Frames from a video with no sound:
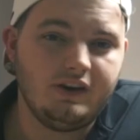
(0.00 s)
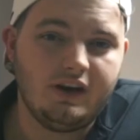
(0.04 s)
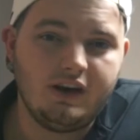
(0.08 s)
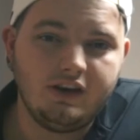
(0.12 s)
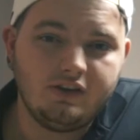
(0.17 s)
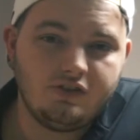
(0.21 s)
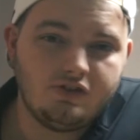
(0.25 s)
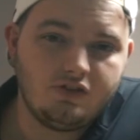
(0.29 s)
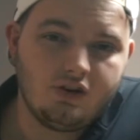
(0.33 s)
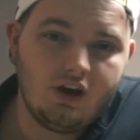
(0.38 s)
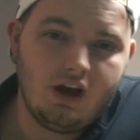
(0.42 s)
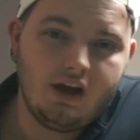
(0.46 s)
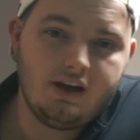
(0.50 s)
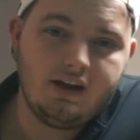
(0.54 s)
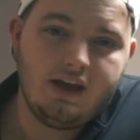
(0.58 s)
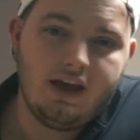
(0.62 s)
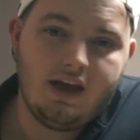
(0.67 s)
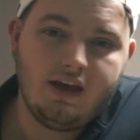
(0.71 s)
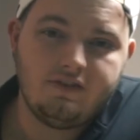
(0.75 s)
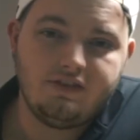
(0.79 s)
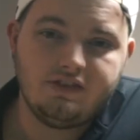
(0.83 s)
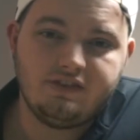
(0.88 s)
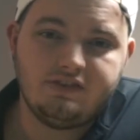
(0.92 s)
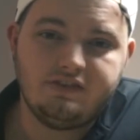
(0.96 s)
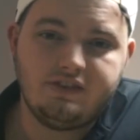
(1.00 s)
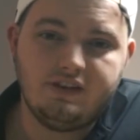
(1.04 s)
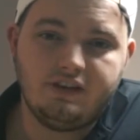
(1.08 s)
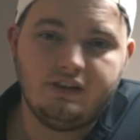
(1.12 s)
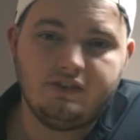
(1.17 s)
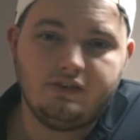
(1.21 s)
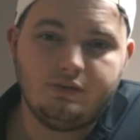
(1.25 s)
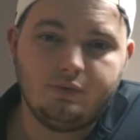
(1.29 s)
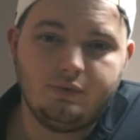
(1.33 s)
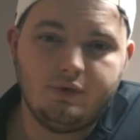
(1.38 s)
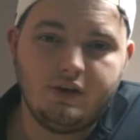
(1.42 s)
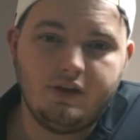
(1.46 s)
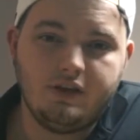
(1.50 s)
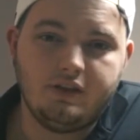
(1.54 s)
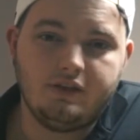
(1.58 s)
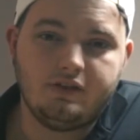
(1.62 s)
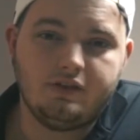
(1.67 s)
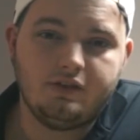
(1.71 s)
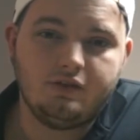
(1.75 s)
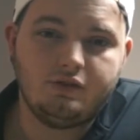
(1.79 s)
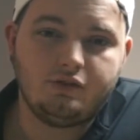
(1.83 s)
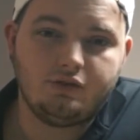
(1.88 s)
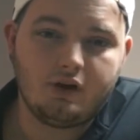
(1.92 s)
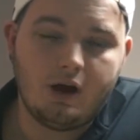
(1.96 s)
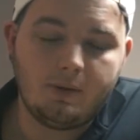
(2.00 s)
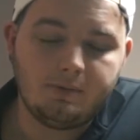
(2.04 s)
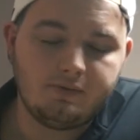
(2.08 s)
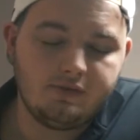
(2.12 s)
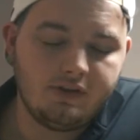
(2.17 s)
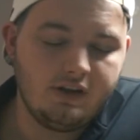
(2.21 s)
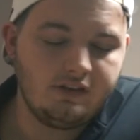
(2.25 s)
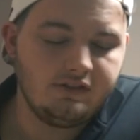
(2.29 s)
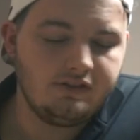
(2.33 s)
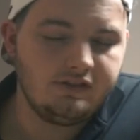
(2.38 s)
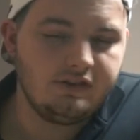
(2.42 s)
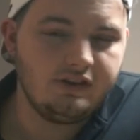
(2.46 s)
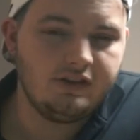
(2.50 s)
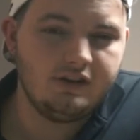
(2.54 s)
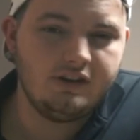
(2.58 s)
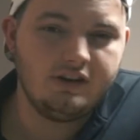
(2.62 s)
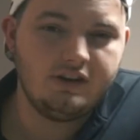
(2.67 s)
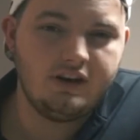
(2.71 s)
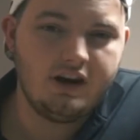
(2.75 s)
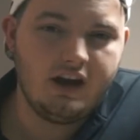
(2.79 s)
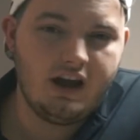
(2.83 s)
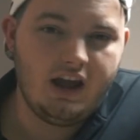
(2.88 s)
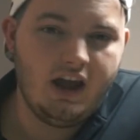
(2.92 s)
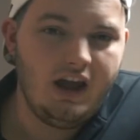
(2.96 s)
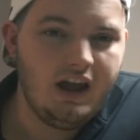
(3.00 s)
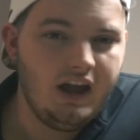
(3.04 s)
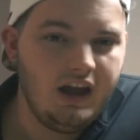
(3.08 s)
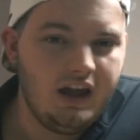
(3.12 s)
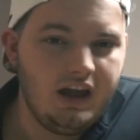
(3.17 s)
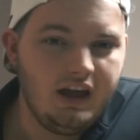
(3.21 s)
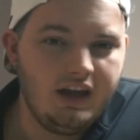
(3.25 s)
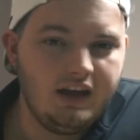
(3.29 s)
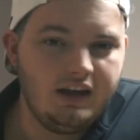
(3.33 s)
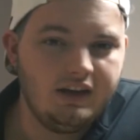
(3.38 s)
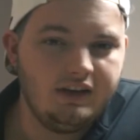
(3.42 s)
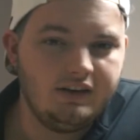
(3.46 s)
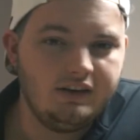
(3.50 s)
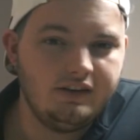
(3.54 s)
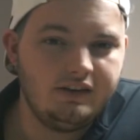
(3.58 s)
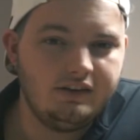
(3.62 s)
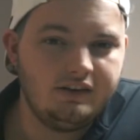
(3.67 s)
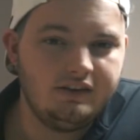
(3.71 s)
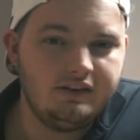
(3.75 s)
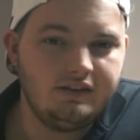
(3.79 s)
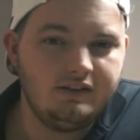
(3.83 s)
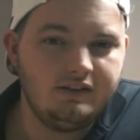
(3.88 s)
I tried to have a stint with crop sensor, and